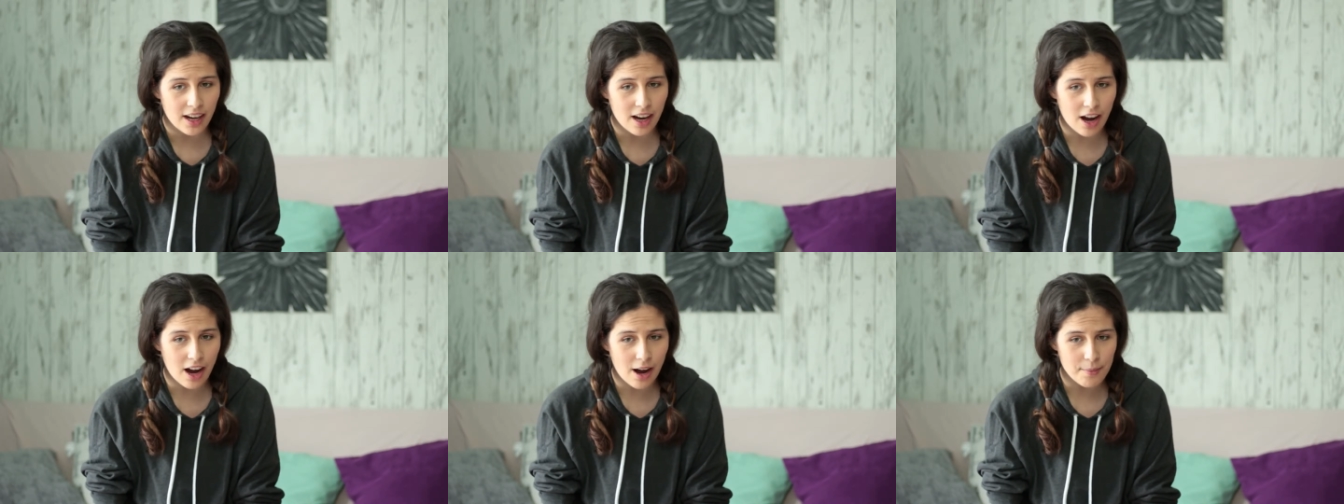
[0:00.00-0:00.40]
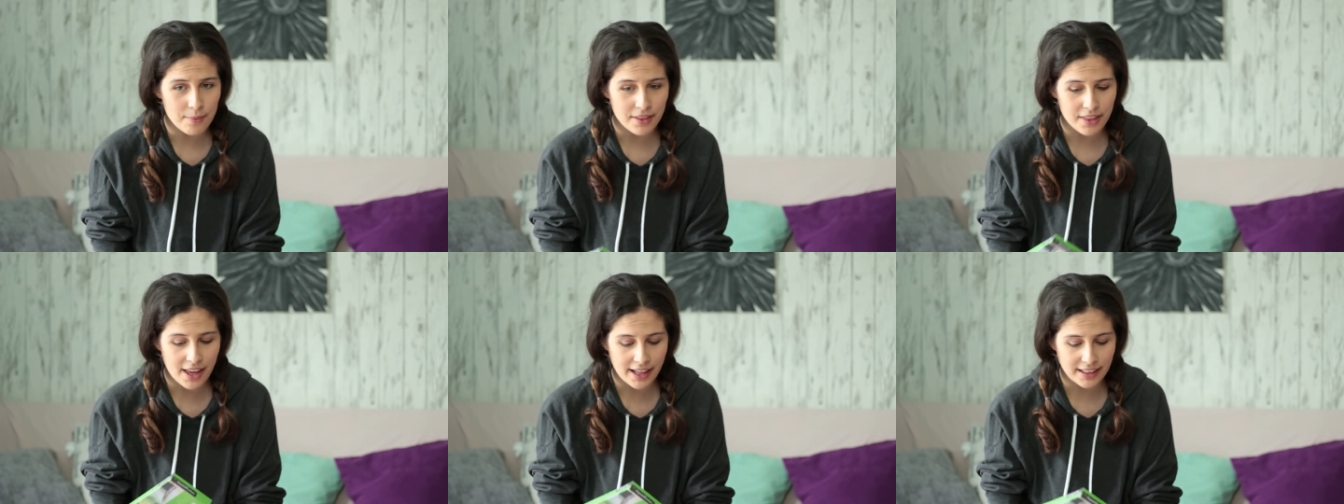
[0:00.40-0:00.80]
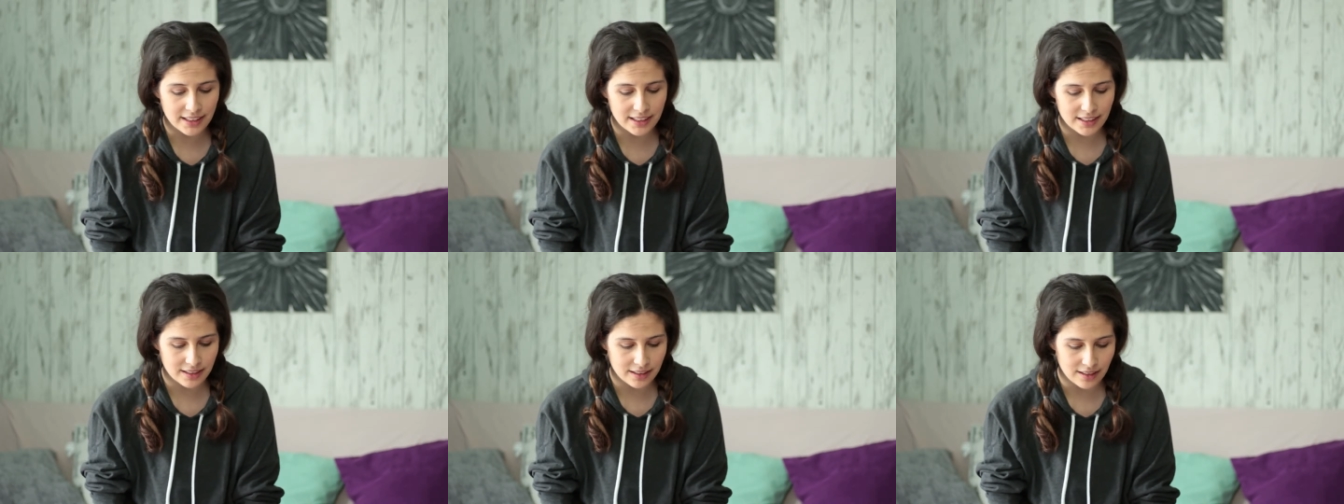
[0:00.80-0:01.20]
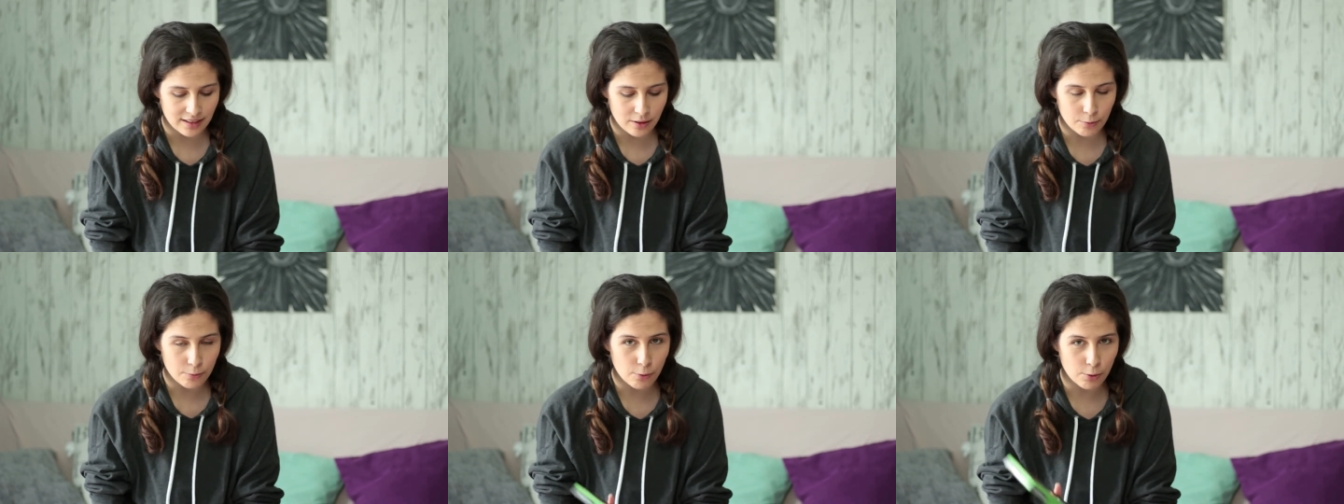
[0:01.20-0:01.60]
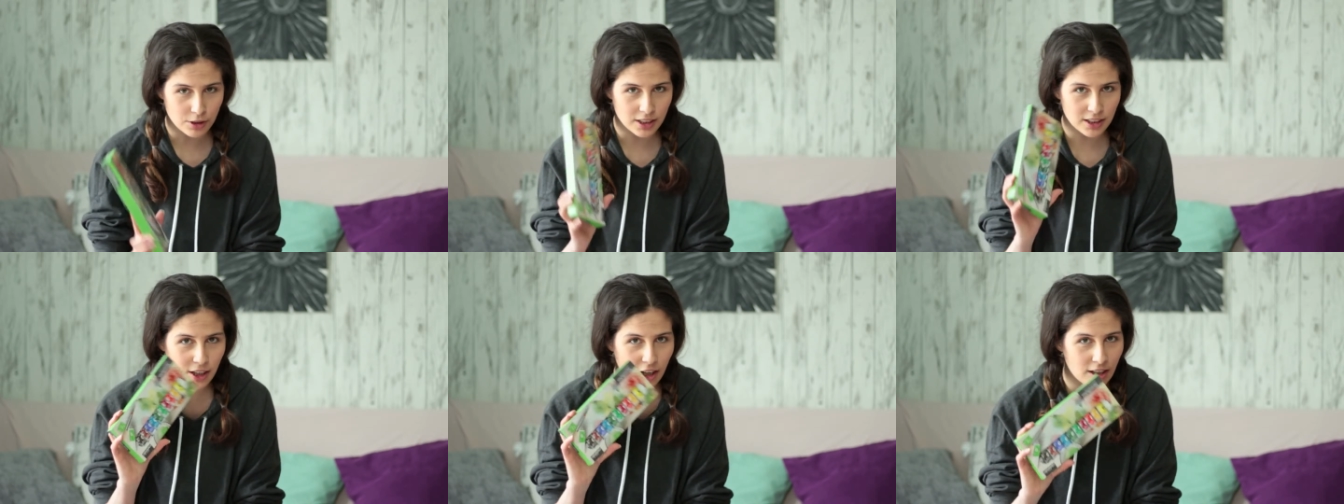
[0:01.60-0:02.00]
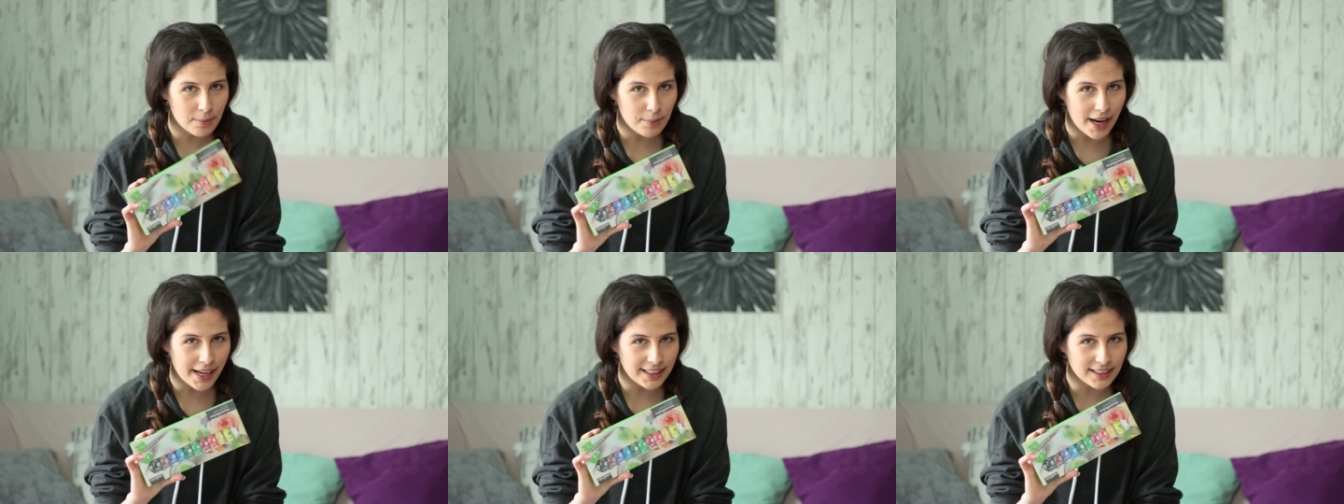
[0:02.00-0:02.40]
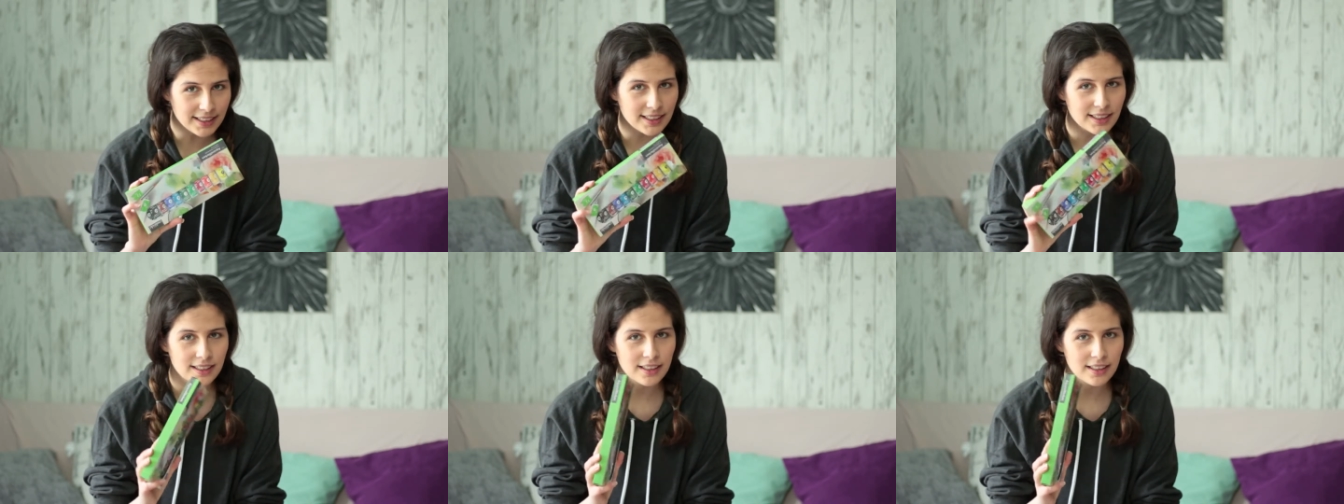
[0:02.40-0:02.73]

um, and that's watercolor paint.